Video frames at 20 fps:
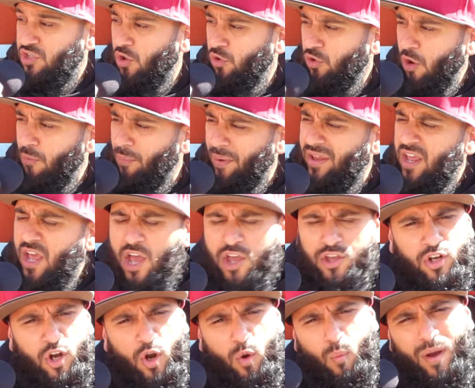don't go. But
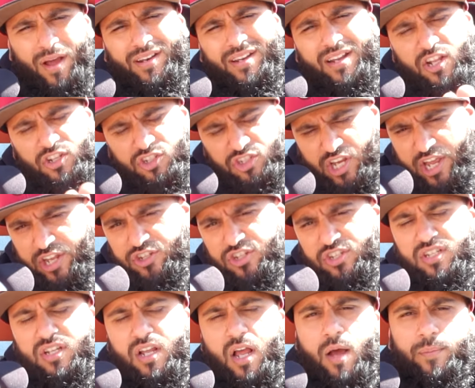you know what?
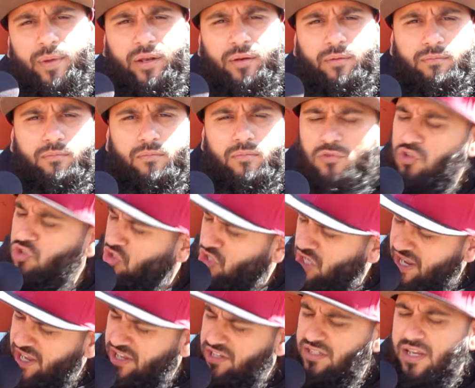Changes are coming.
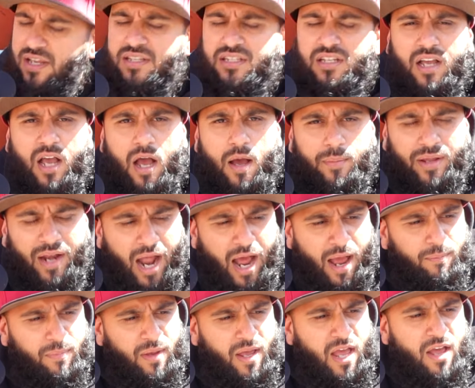Change is a coming.
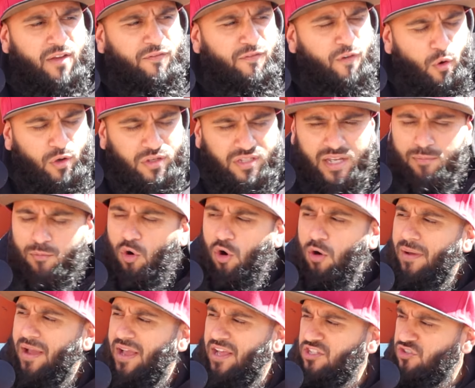I'm focusing more
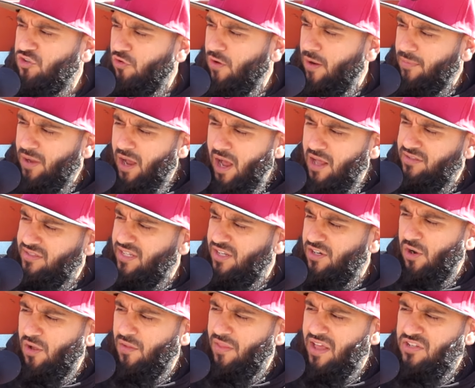on my Instagram content
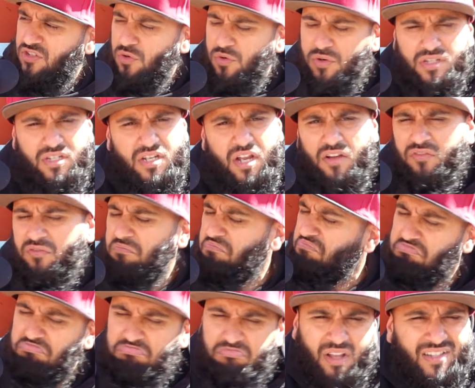and all that sort of stuff.
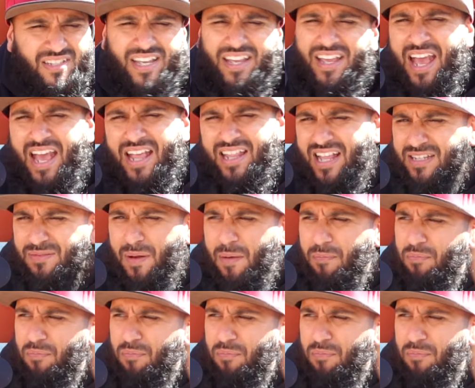That's it. That's my